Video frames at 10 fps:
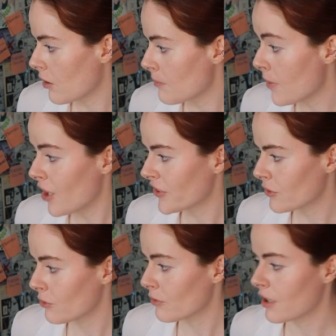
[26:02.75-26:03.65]

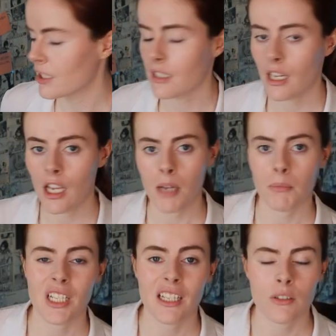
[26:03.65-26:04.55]
command to run it.
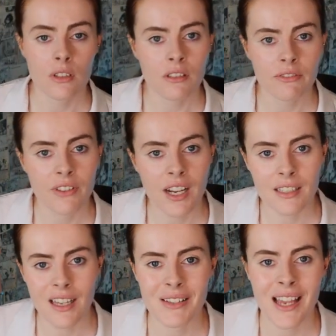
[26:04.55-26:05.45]
But I couldn't find
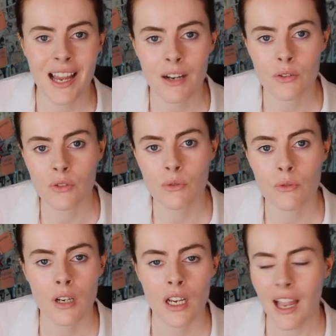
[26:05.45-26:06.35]
out how
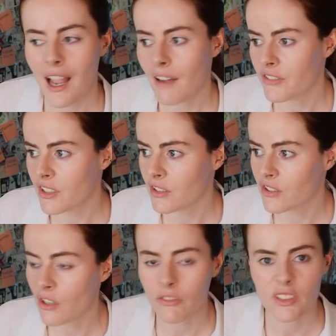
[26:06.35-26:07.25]
to have the
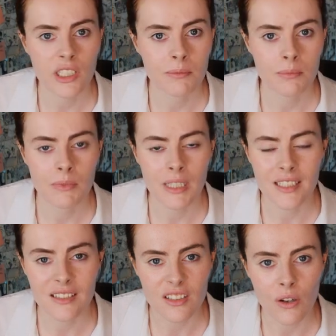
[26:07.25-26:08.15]
software
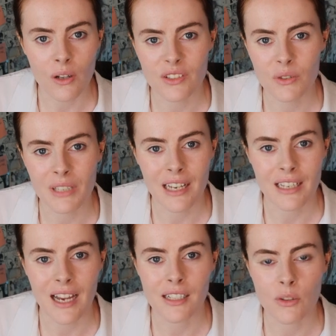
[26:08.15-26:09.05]
installed so
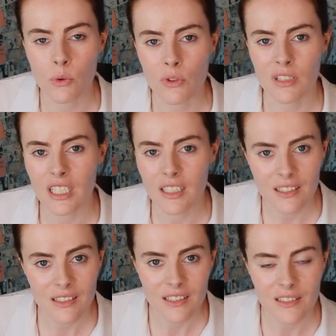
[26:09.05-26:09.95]
that I don't need
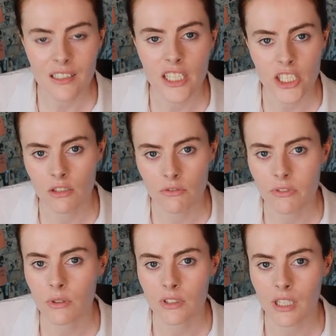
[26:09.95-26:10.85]
this installation
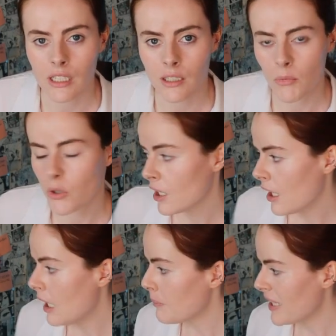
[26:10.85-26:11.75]
folder anymore.
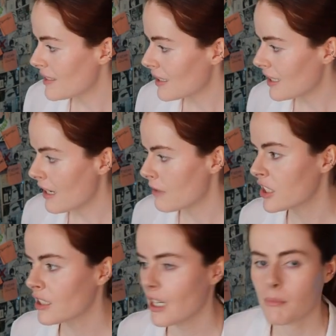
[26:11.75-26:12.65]
Basically,
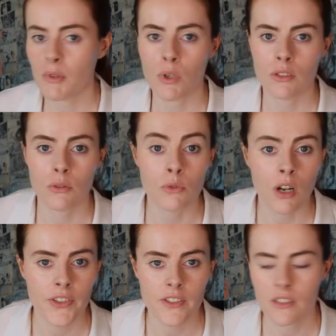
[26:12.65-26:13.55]
every time I want to
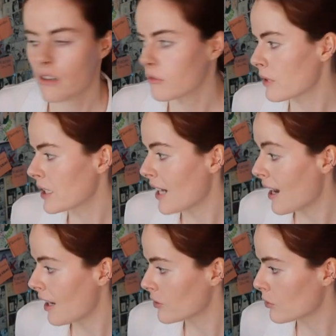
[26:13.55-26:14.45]
run the software, I
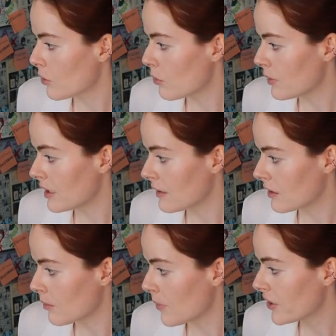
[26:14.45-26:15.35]
have to go with this
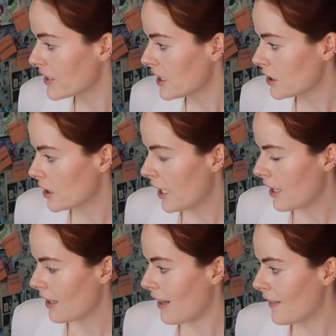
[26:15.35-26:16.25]
command here
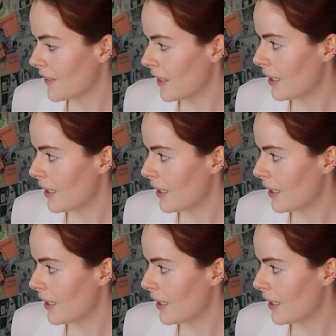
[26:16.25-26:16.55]
and